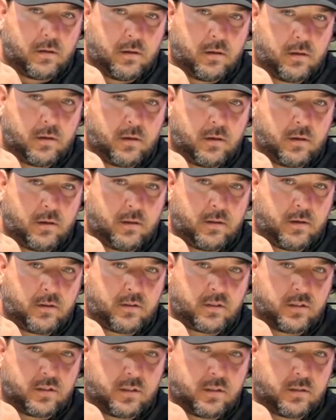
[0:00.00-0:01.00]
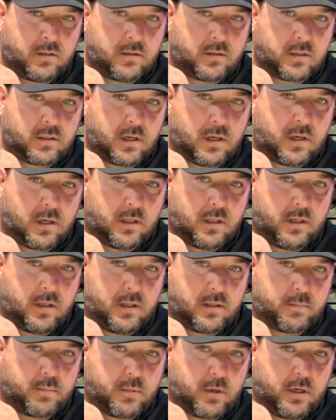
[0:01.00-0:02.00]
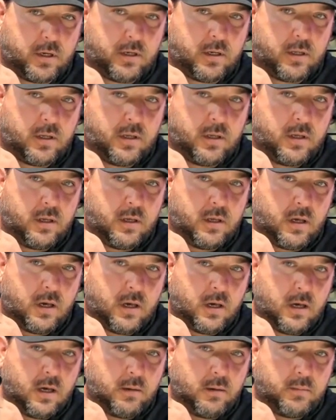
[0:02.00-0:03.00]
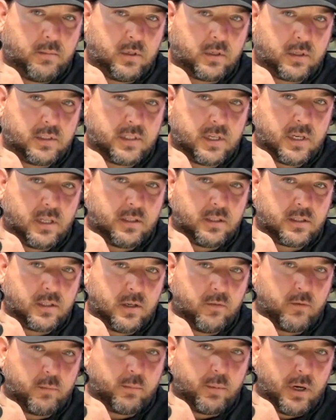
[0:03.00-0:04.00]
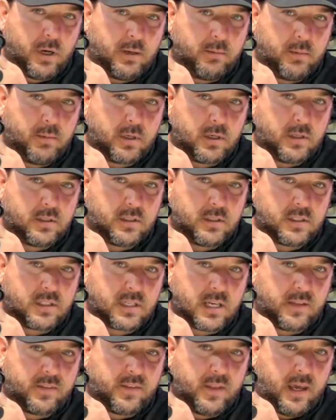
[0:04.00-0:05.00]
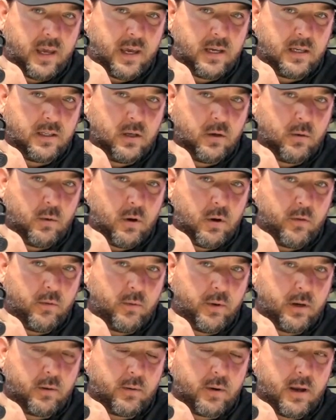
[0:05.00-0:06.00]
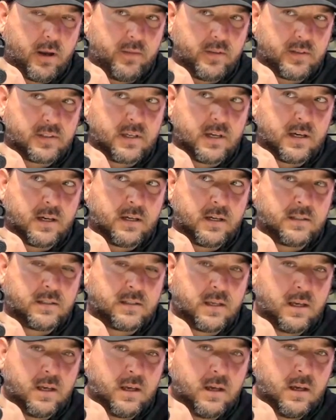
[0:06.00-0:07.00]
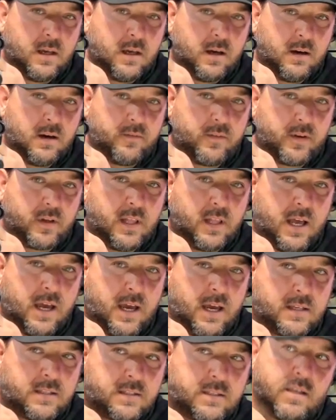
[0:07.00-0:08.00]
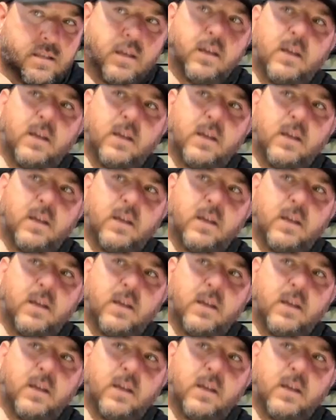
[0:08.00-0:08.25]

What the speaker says: Hey, there she is. Golly, it's bright. You can tell it's over bright because it's got the halo all the way around the sides of the glass.